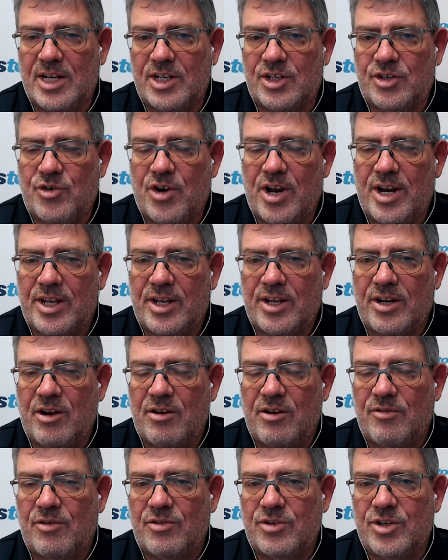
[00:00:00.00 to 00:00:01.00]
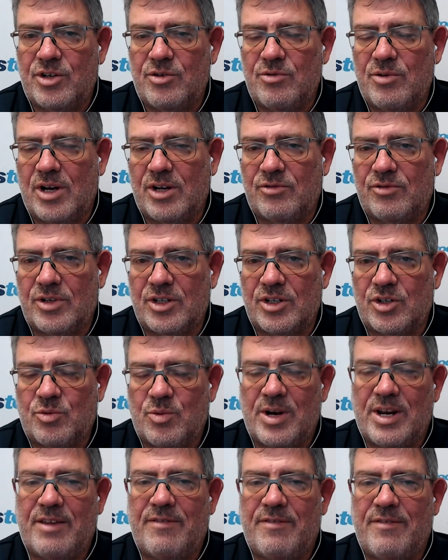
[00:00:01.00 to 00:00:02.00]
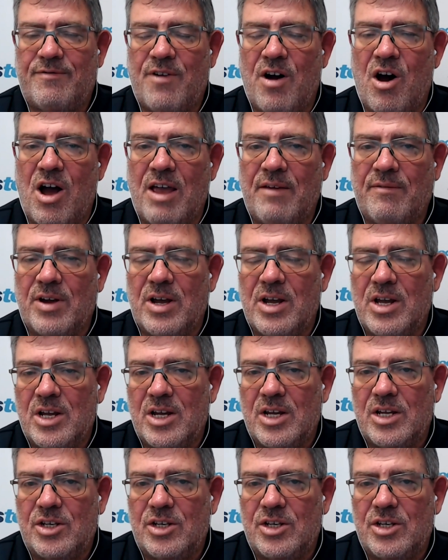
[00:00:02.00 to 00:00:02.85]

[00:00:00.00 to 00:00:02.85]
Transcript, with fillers: and that's trading at over $225.